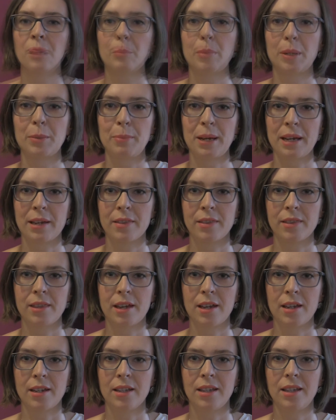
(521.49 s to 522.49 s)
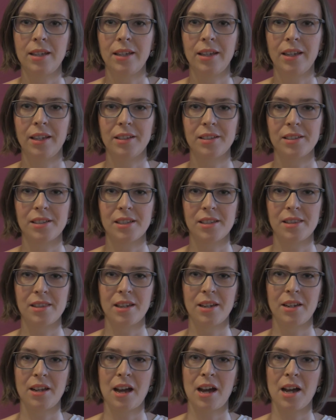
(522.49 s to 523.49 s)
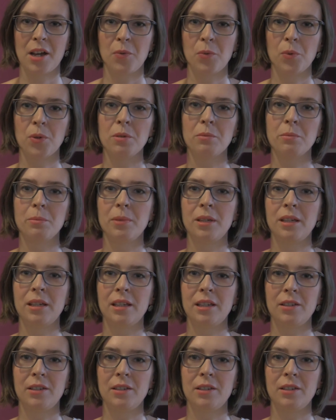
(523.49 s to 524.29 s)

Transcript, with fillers: But back then he hinted that I wouldn't be